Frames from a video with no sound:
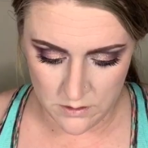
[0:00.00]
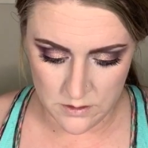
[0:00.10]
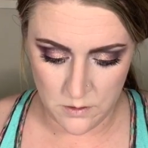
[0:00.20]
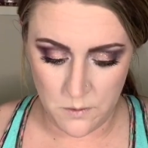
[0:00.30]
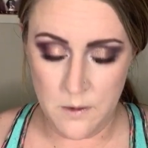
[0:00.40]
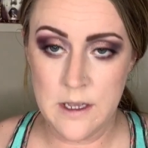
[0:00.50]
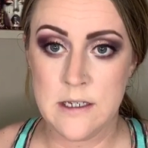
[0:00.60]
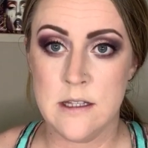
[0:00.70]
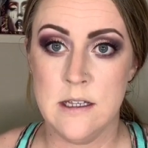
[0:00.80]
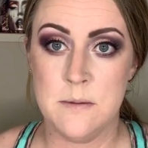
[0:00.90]
So we're going
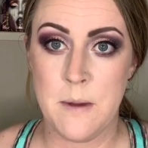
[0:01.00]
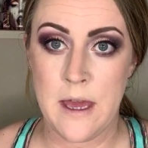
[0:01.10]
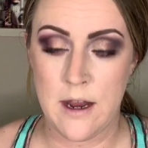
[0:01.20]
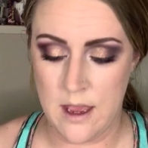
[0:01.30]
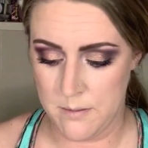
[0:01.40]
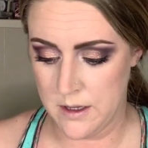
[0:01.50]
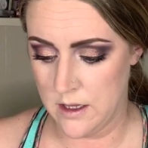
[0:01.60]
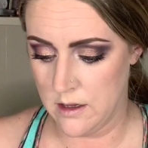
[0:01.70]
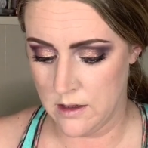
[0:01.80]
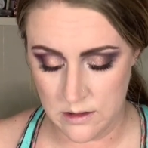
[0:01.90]
into these Bad
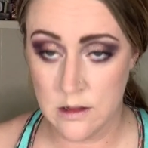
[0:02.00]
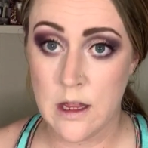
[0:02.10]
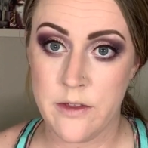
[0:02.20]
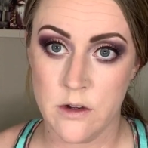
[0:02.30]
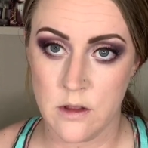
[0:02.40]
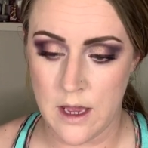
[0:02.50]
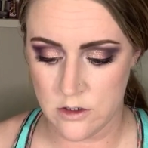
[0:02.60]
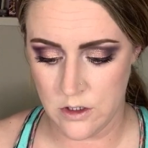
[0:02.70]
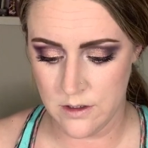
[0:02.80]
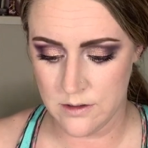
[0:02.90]
Habit leather
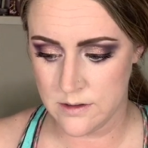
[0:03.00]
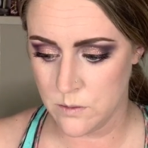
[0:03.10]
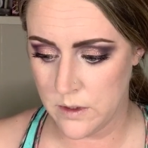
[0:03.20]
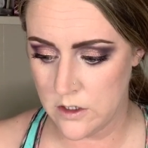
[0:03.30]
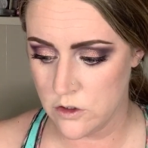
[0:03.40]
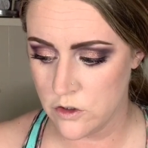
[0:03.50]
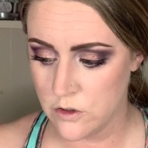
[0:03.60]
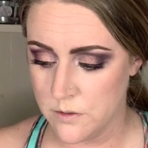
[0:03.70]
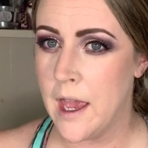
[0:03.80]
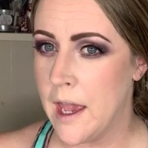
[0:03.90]
lashes, which
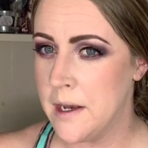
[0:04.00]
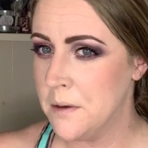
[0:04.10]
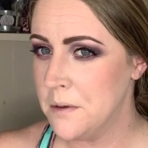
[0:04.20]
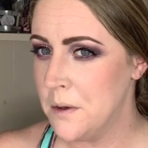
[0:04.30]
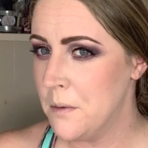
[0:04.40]
I don't know